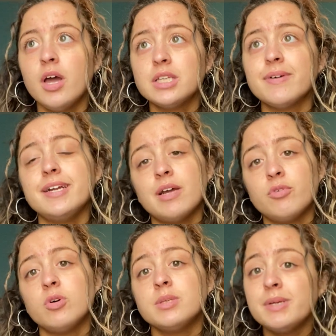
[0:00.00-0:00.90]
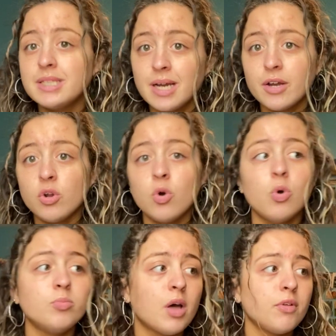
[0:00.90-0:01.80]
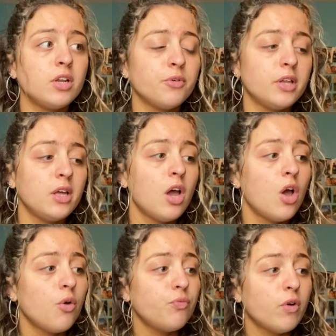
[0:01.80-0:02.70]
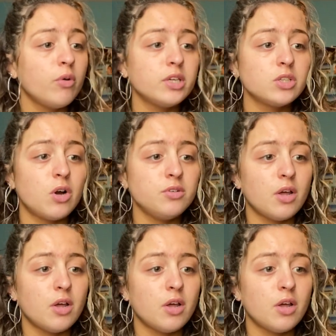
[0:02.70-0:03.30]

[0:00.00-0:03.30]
It's very difficult to be stuck at home, nothing to really focus on,